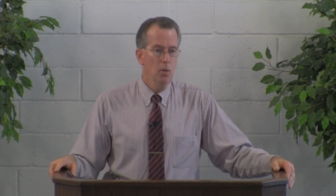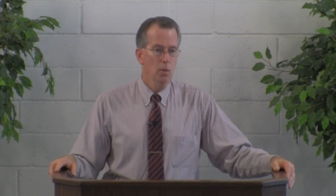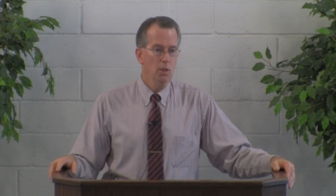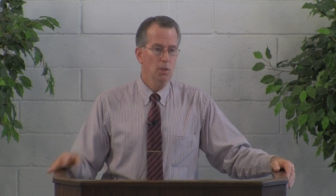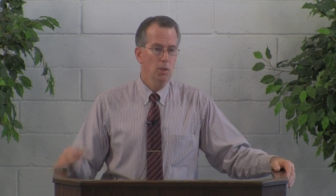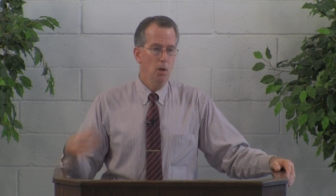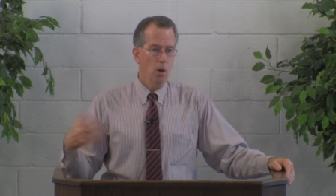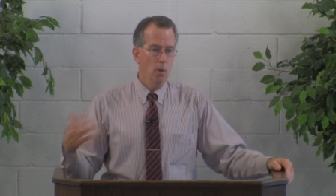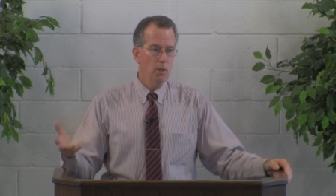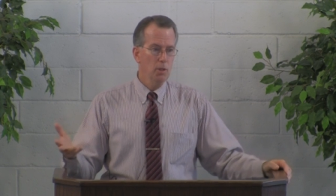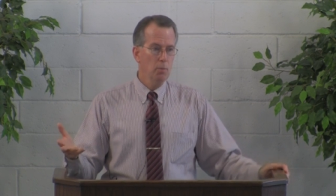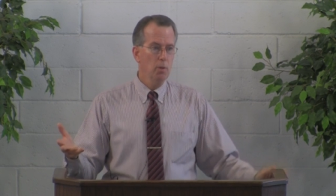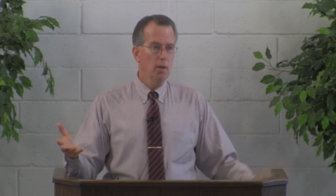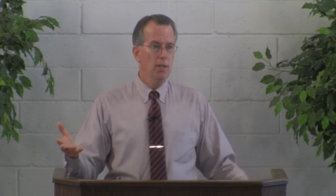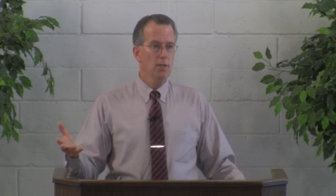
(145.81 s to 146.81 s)
We should always
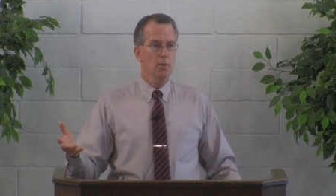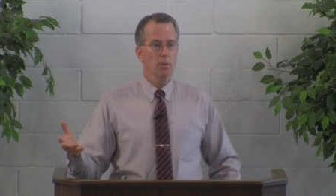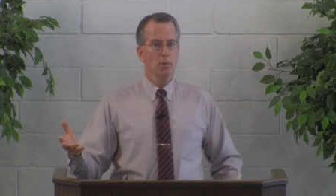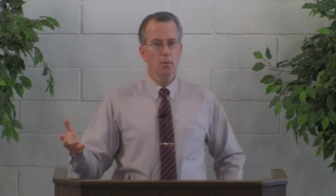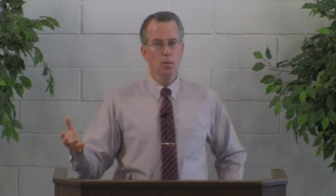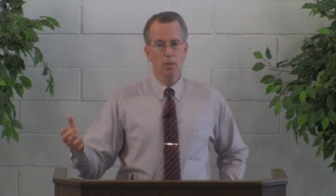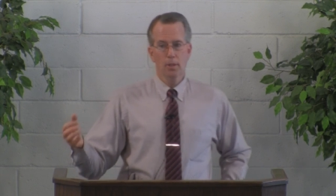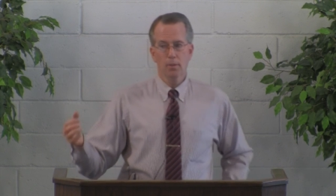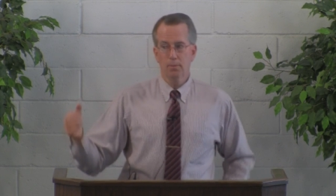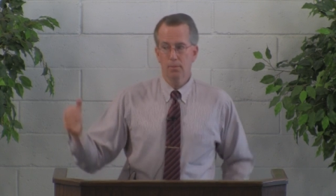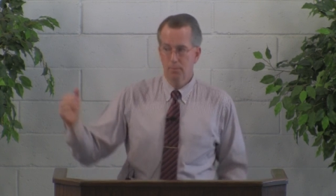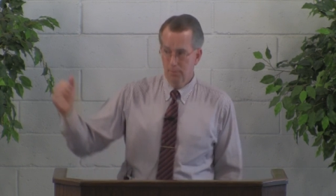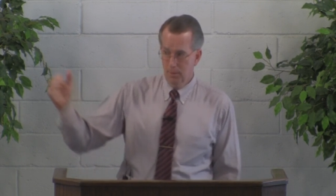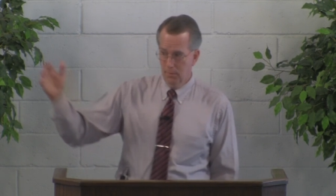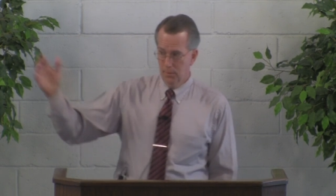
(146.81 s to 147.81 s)
praise the Lord.
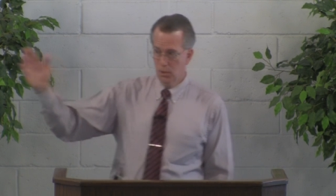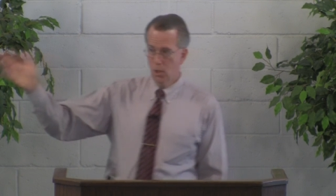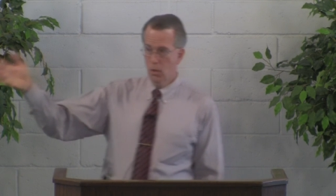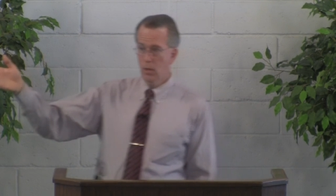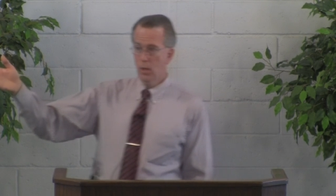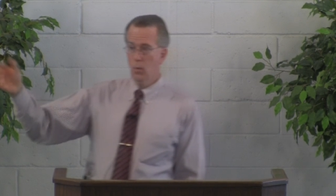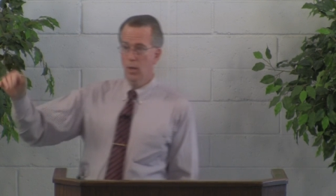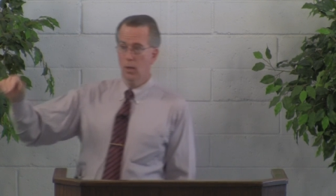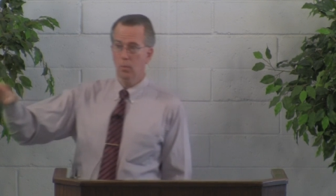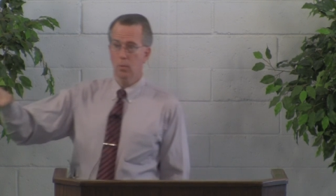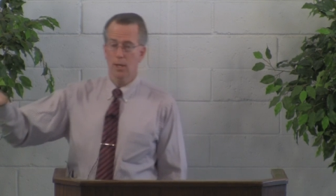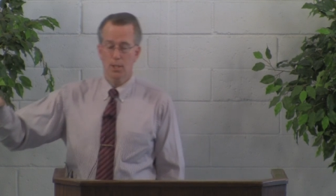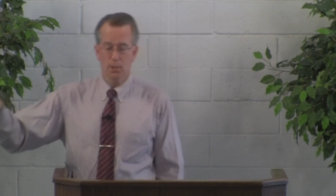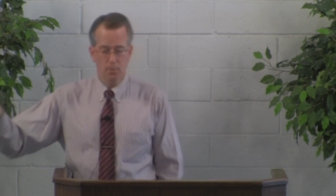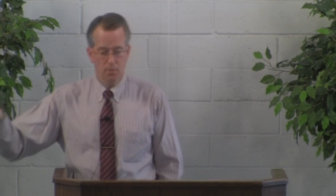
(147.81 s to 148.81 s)
If it's going well,
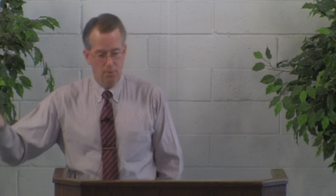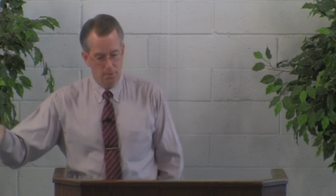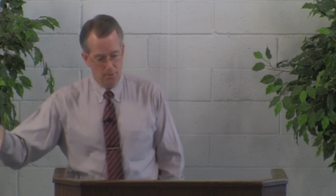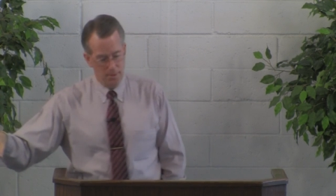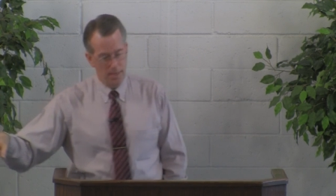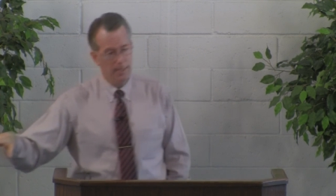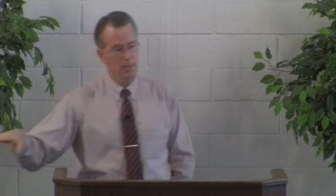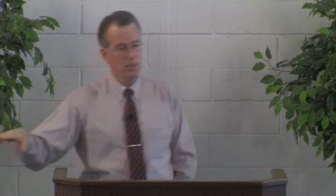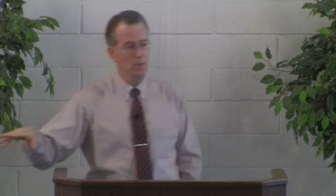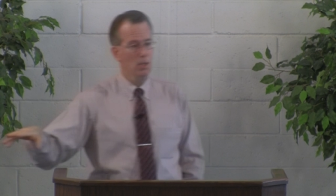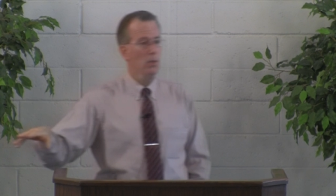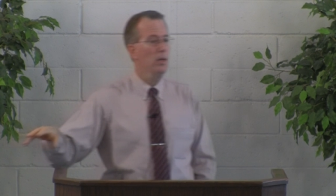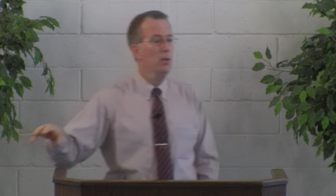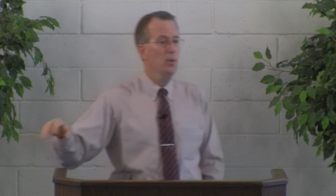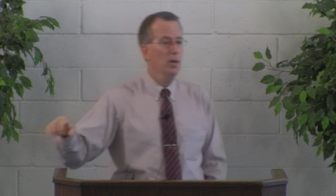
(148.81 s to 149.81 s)
praise him for the fact it's
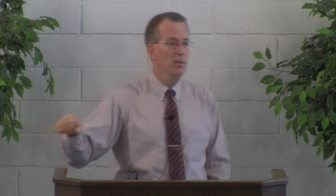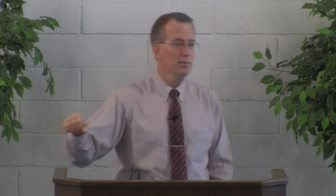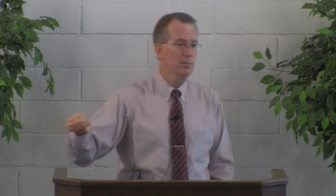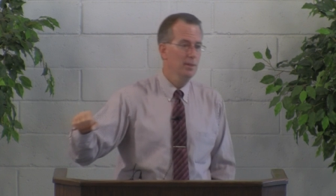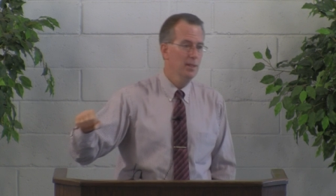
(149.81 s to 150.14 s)
going well.